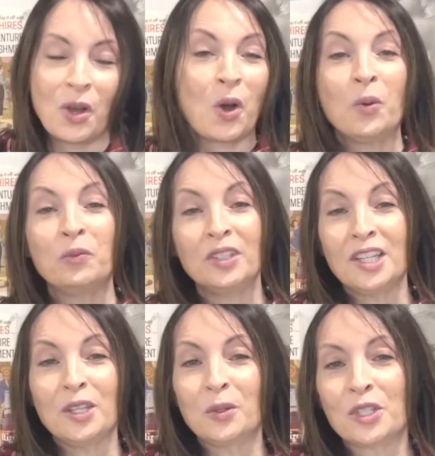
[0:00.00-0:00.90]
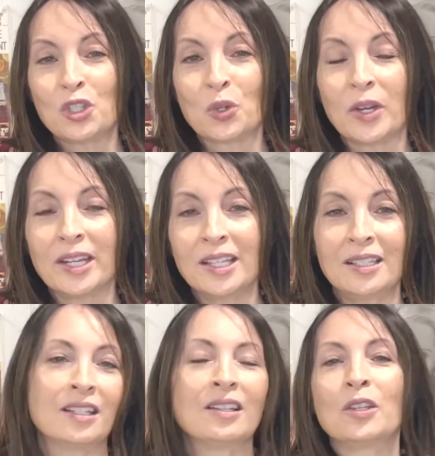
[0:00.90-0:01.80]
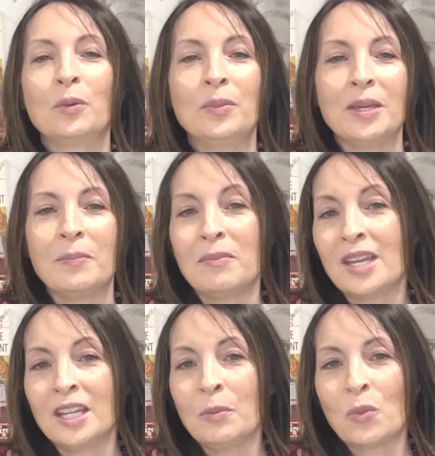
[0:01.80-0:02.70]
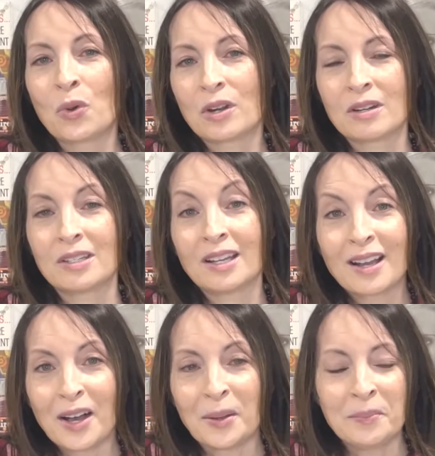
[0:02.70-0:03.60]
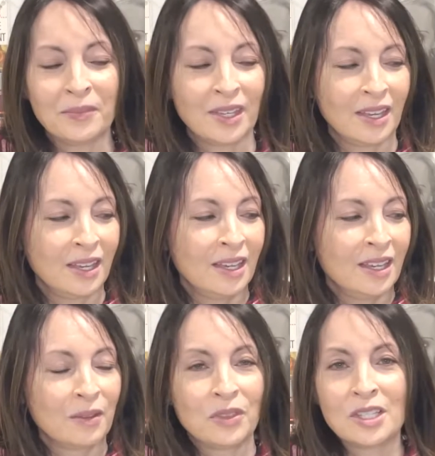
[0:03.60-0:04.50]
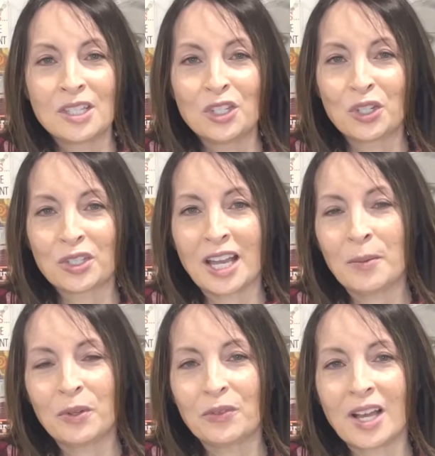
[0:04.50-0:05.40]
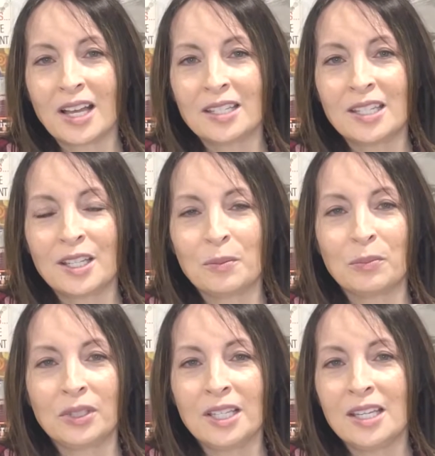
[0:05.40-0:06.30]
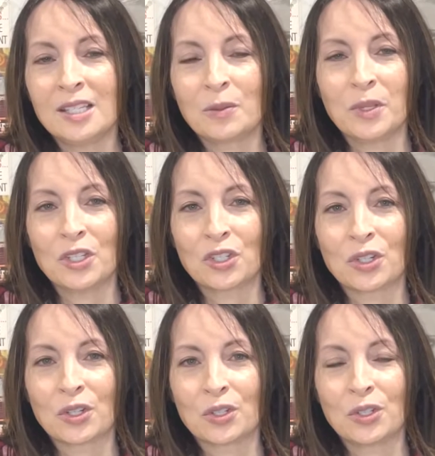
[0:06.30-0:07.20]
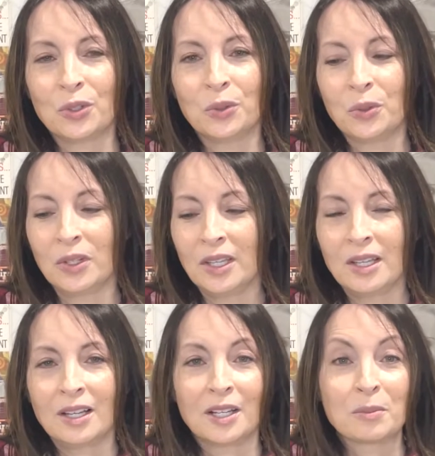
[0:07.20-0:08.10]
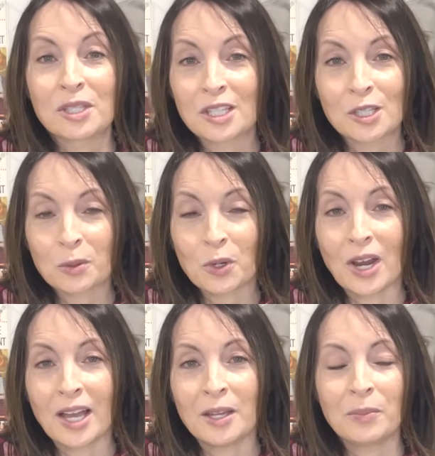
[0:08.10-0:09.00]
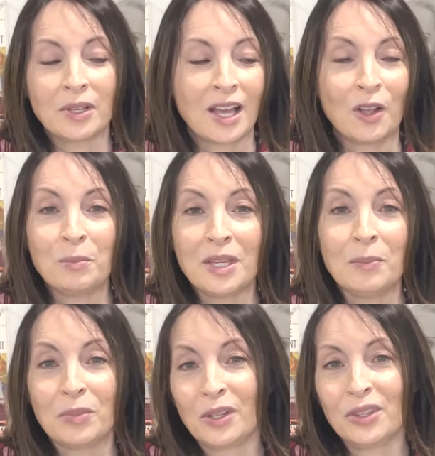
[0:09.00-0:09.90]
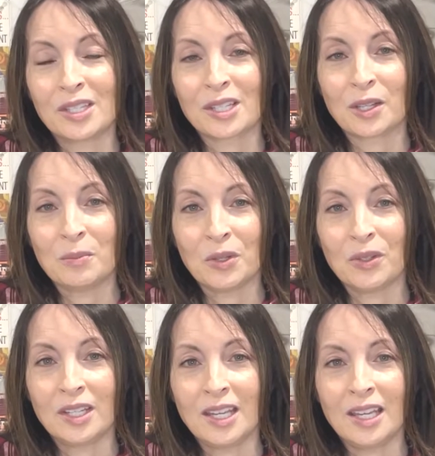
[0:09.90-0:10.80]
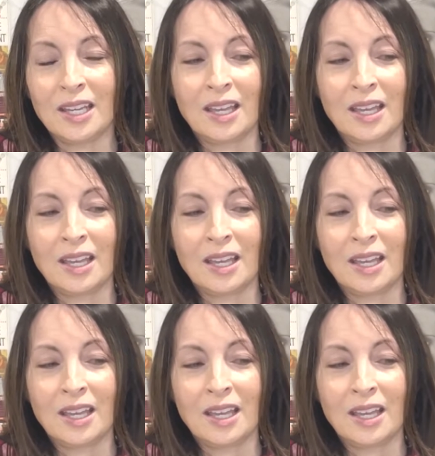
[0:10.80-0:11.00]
Hopefully you enjoyed it. There'll be many more to come. If this is your type of content, please be sure to subscribe. Help me build this community.